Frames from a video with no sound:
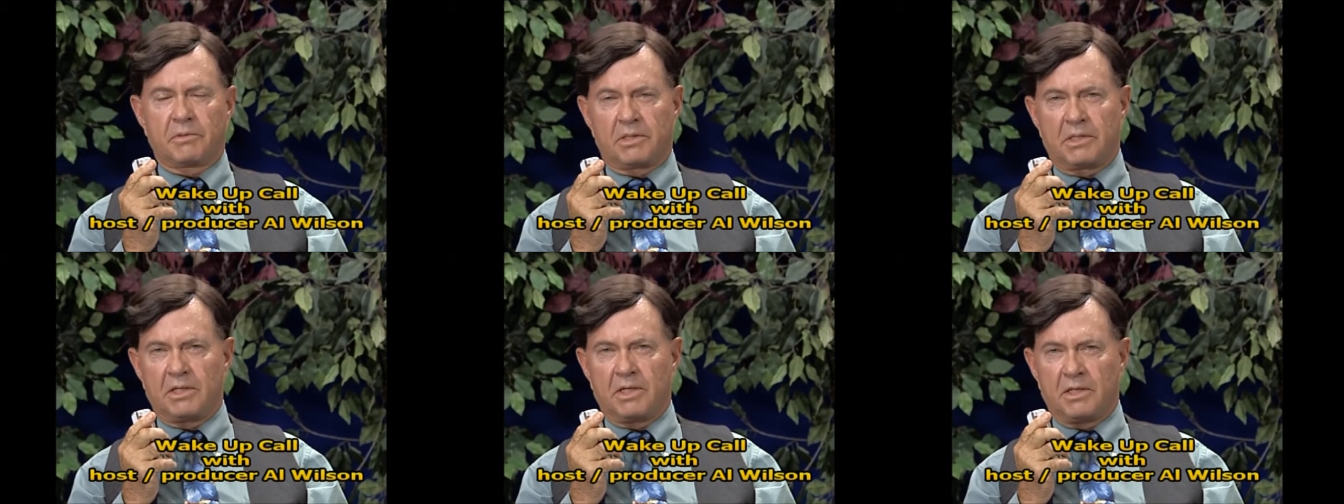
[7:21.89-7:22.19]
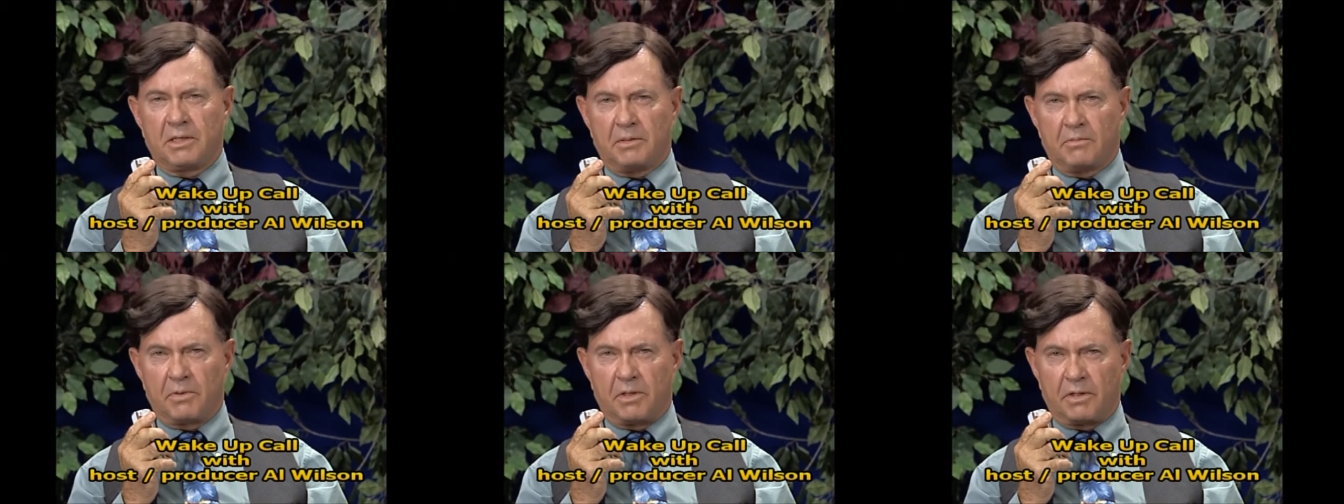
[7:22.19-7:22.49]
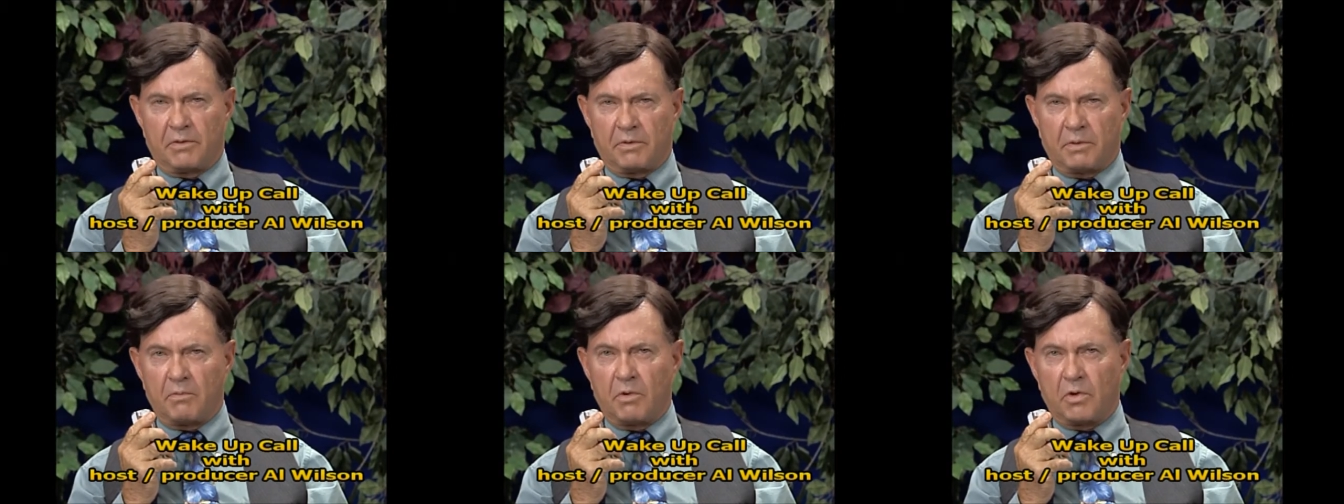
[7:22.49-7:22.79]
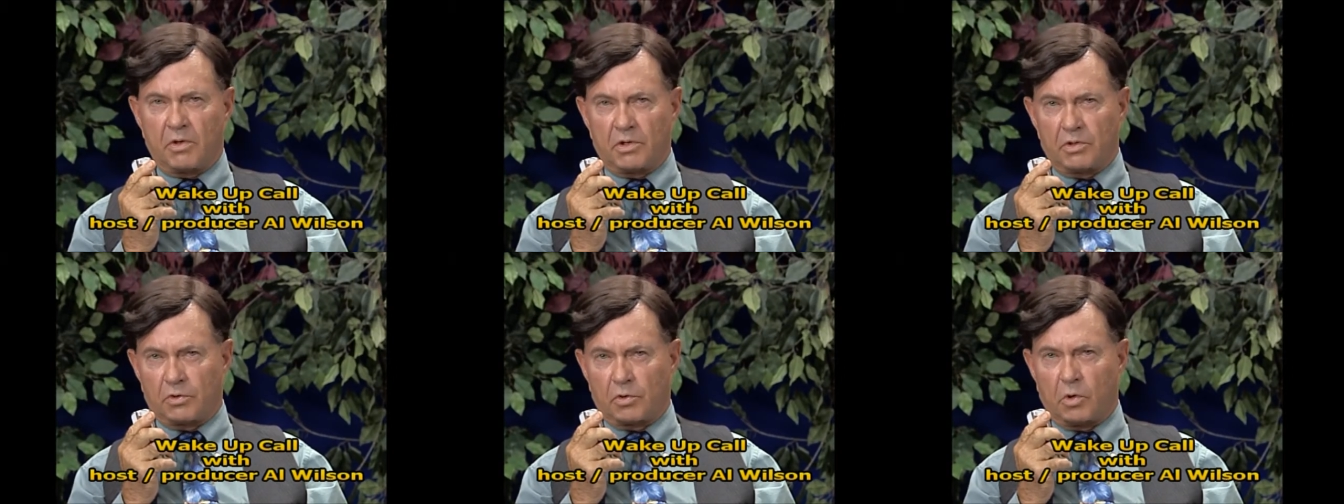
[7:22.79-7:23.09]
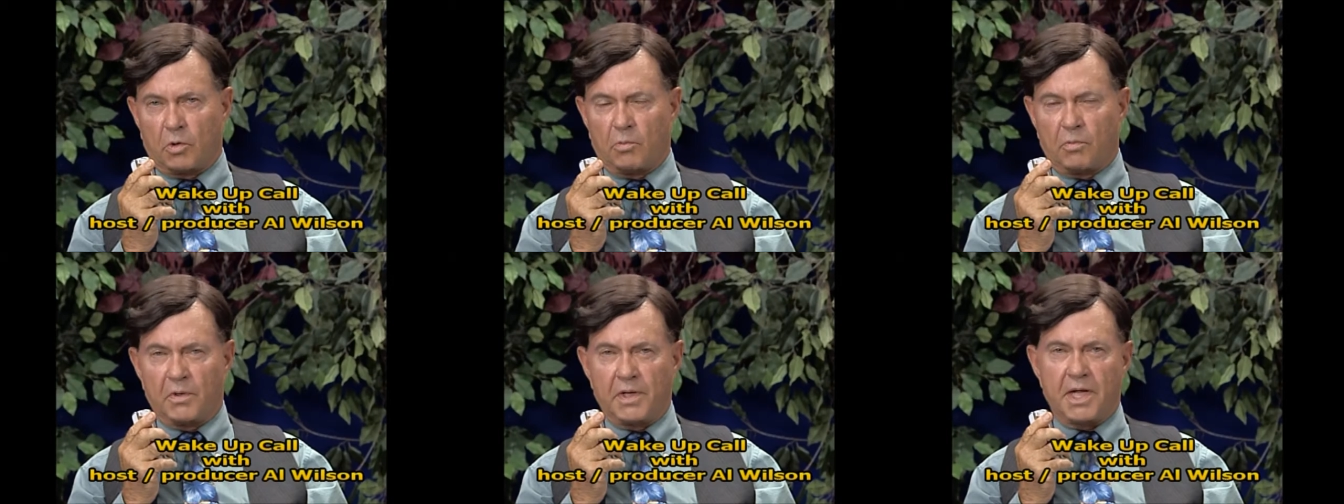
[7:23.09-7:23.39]
the remote
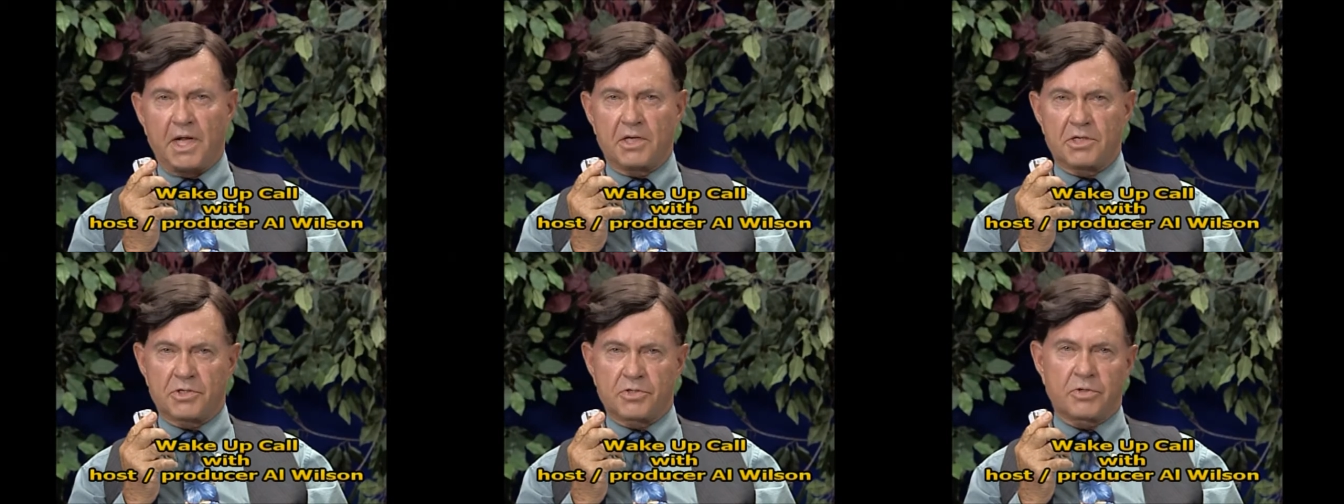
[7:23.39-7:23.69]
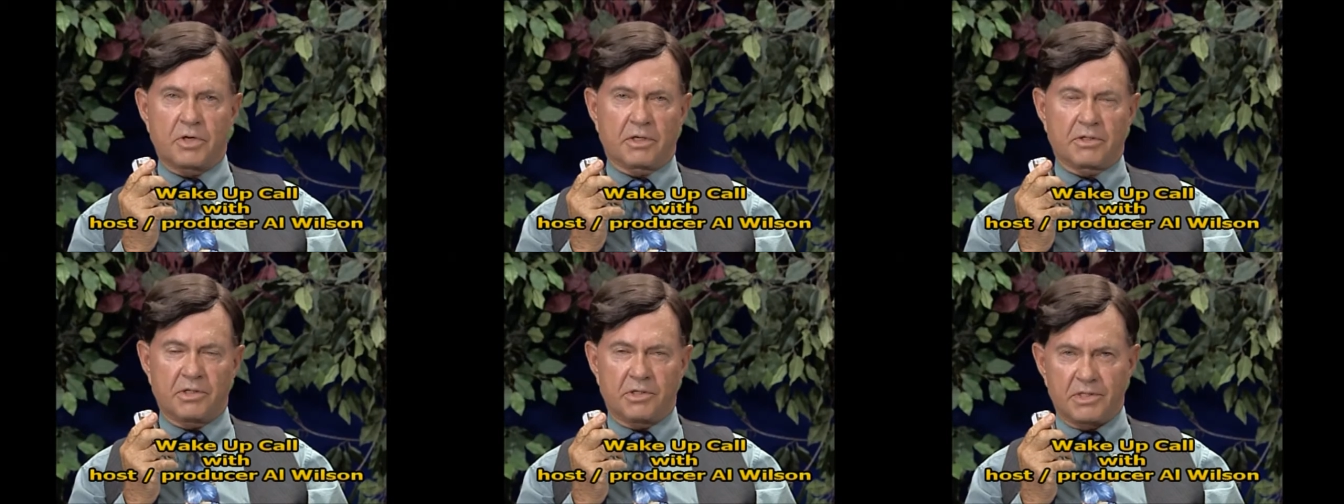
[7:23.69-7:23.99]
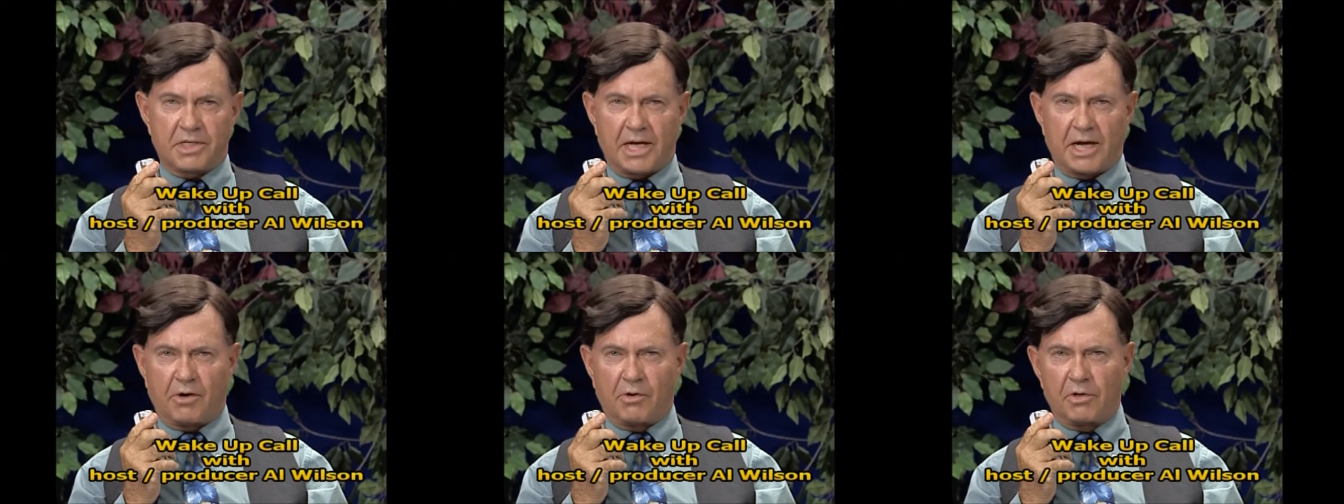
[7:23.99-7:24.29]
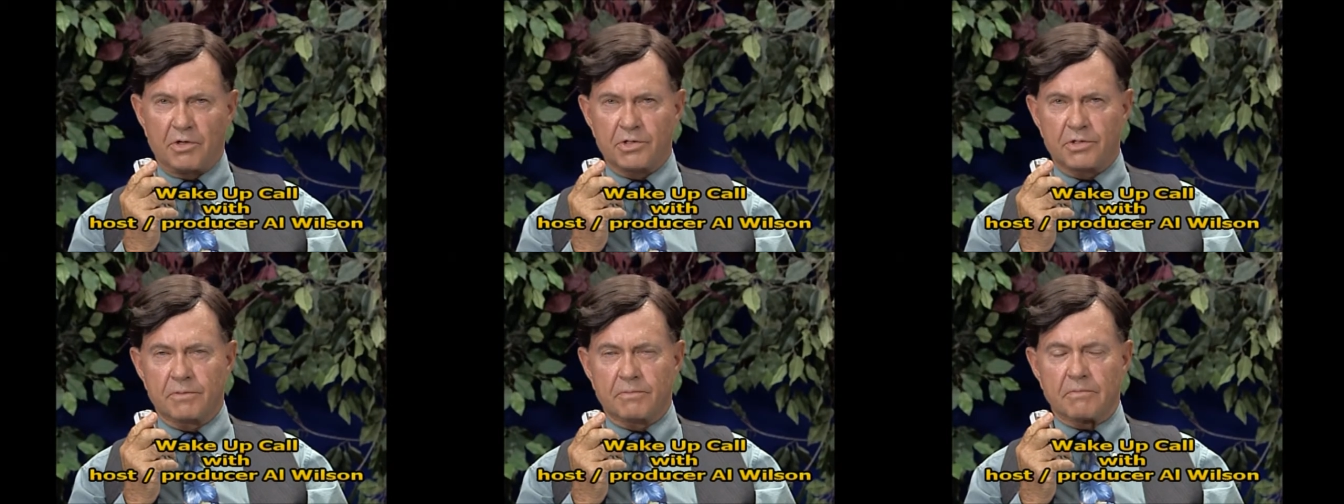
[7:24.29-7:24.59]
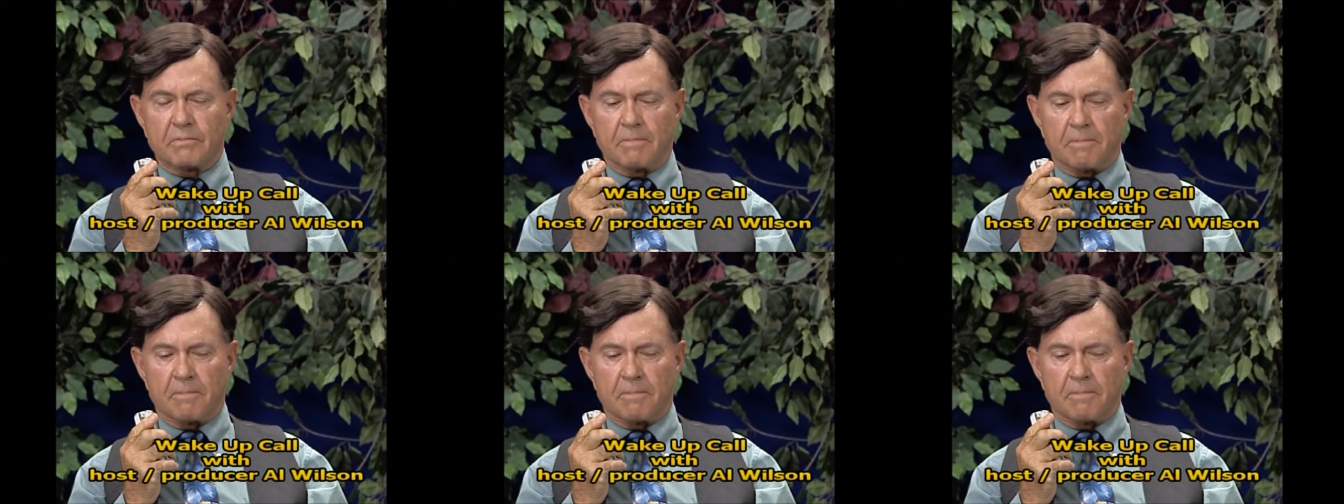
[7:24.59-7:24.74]
control plane struck the towers,